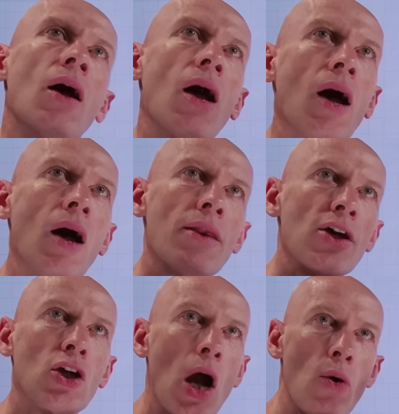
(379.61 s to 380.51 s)
uh,
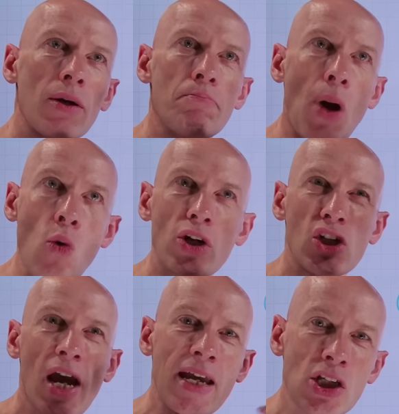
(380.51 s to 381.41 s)
that go and bulk
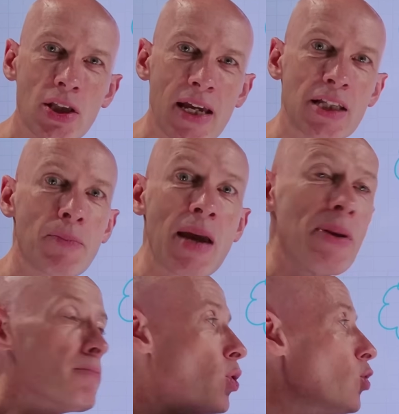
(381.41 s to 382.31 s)
change things,
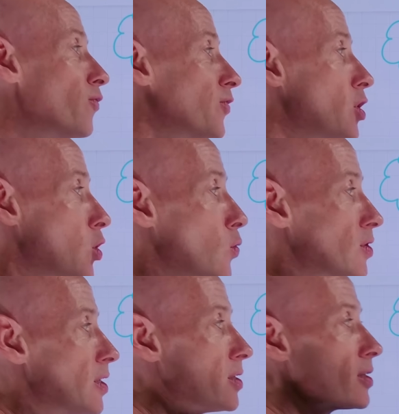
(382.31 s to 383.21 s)
maybe move the
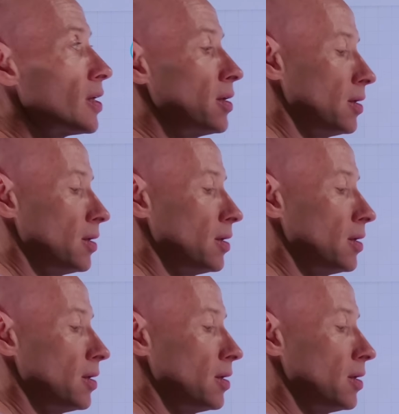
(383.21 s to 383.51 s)
users,